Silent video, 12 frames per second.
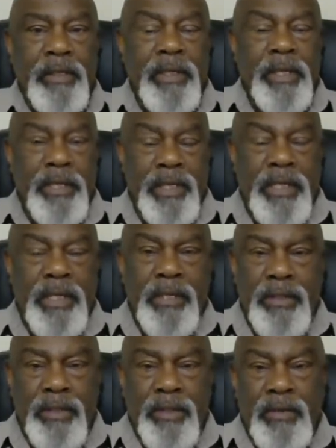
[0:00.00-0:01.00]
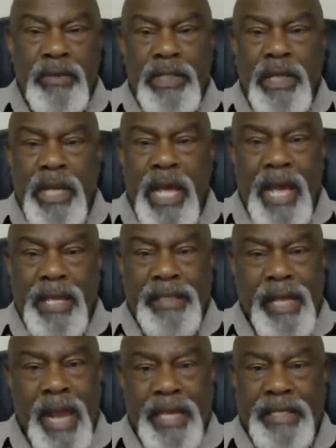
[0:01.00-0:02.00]
And in using it,
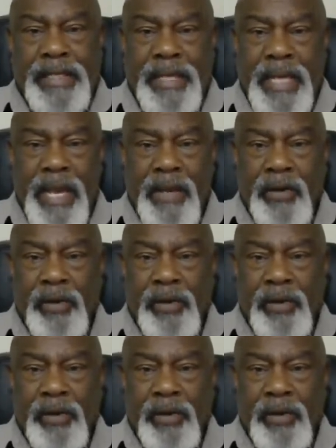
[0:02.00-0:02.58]
as I said